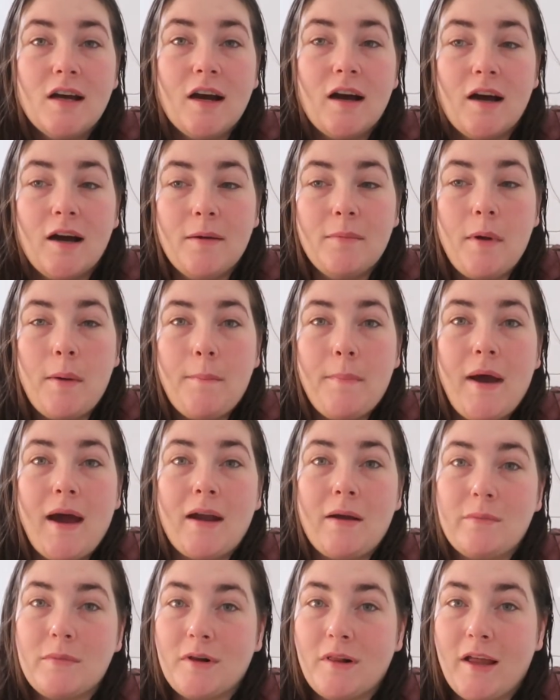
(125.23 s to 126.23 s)
Um,
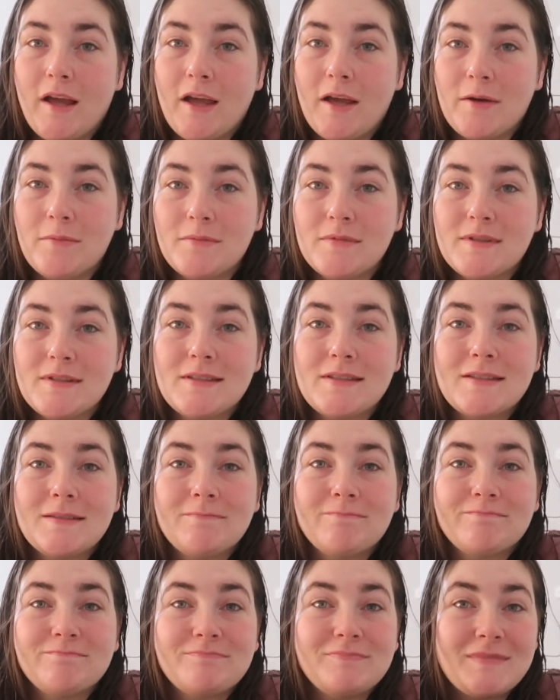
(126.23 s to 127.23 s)
Glam's
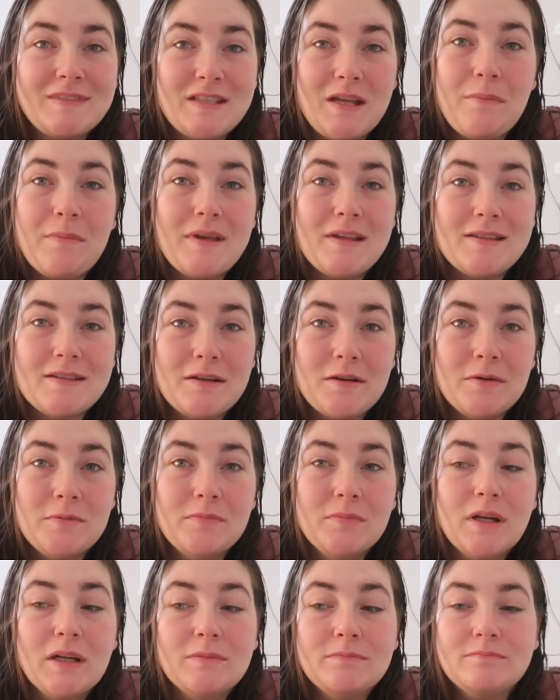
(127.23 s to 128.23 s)
sent me
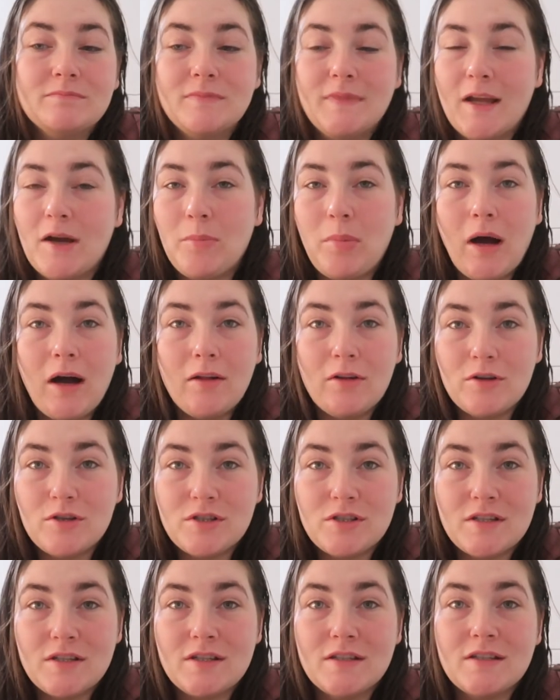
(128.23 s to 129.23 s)
some nail
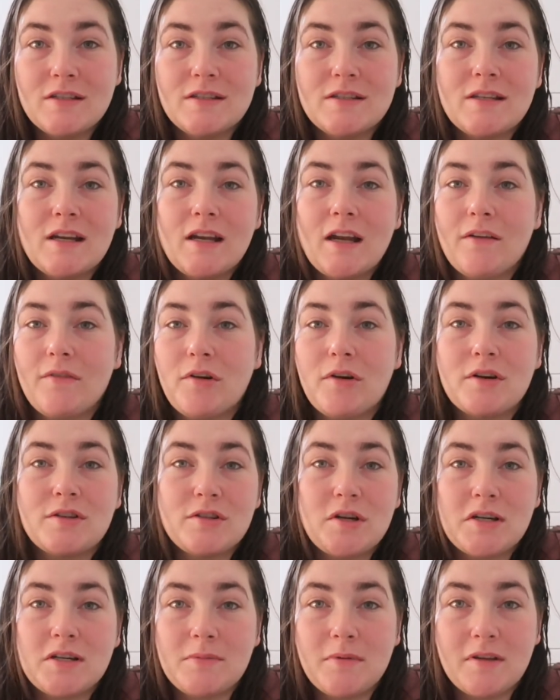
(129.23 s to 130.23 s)
polishes and I've already
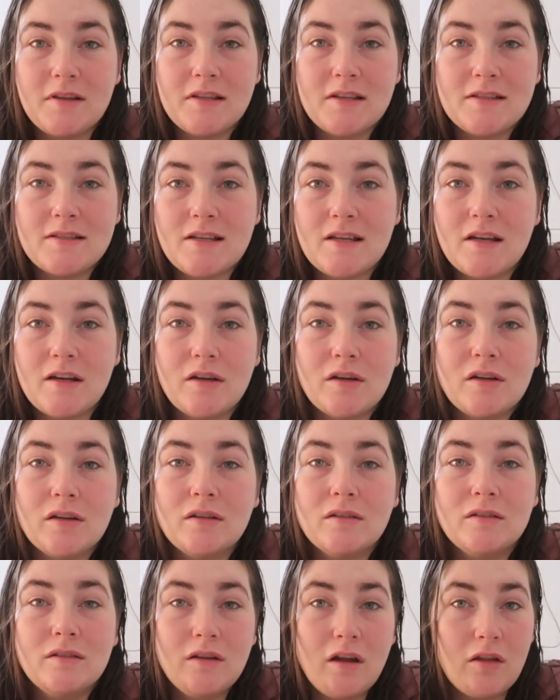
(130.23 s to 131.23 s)
talked about this in
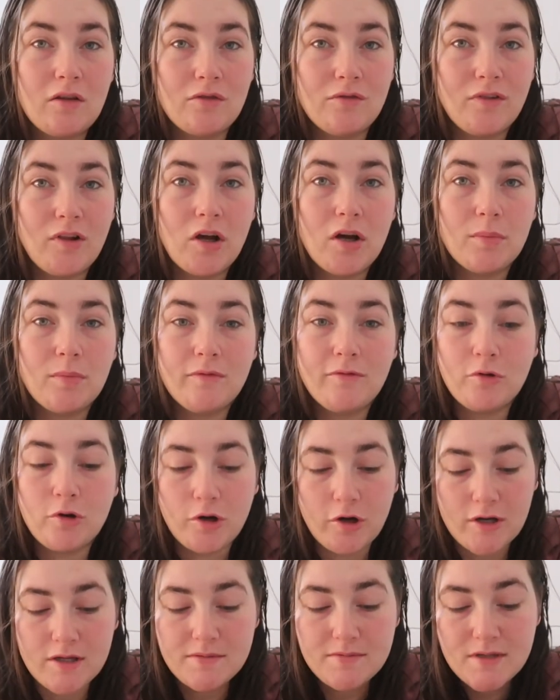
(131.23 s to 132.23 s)
a, another vlog before
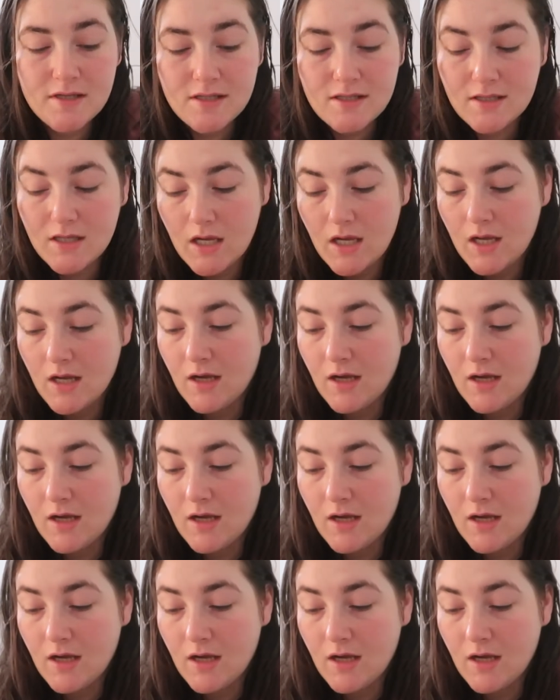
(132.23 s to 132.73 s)
Christmas